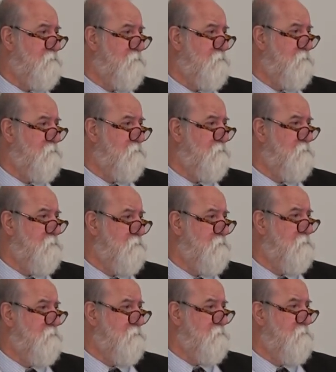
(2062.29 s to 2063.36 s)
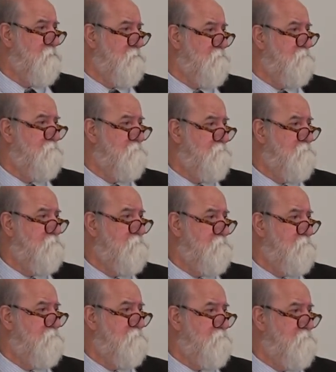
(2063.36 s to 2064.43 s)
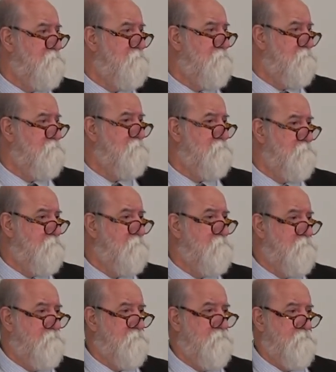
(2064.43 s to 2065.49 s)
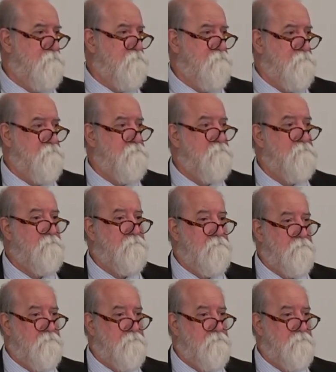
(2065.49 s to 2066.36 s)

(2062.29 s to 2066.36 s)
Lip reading: Nothing is said.